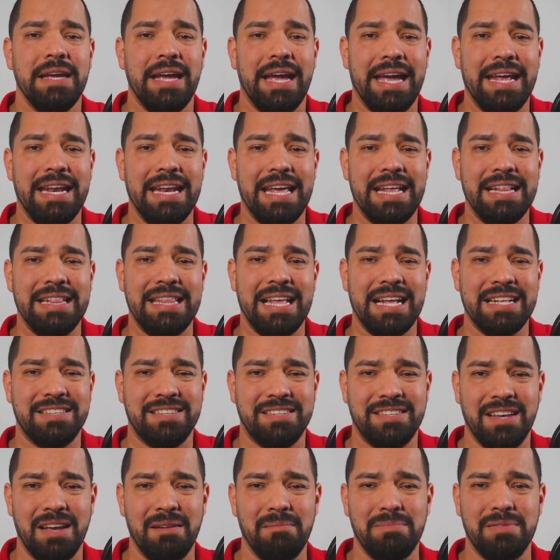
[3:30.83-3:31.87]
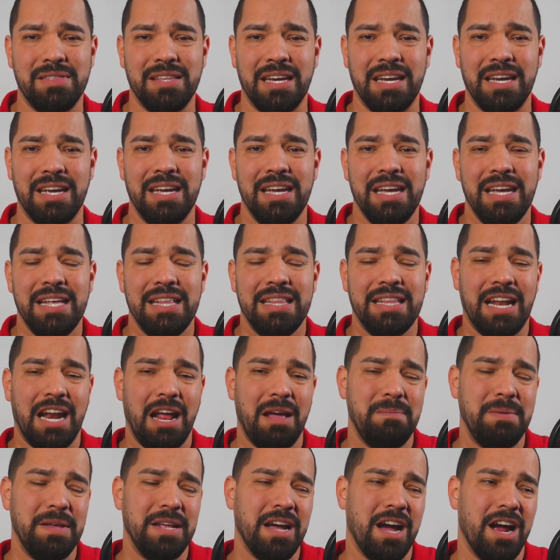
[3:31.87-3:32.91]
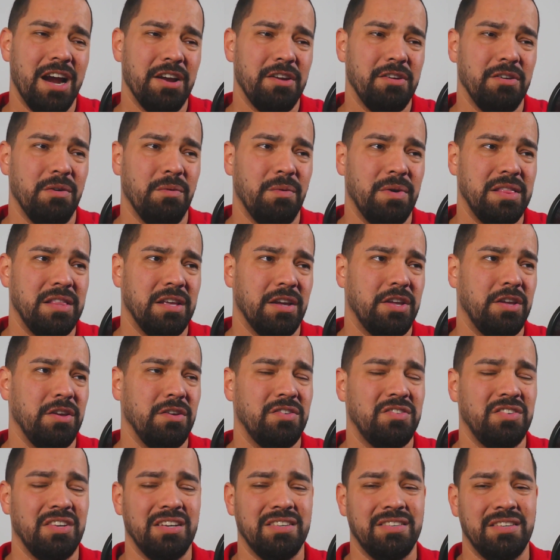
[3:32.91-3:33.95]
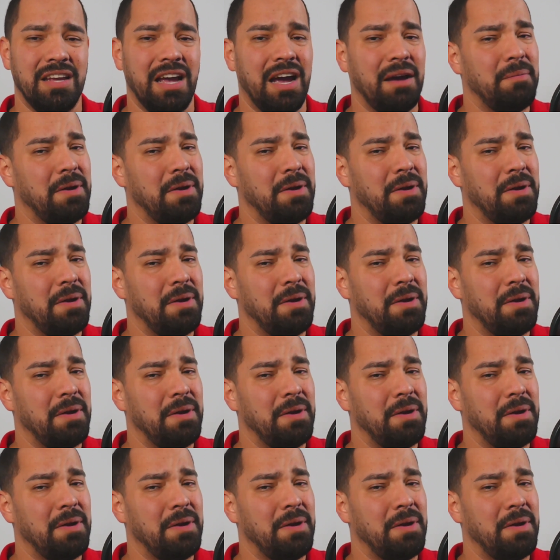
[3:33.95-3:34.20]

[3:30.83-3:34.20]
And that's something that I've been arguing with the Q60.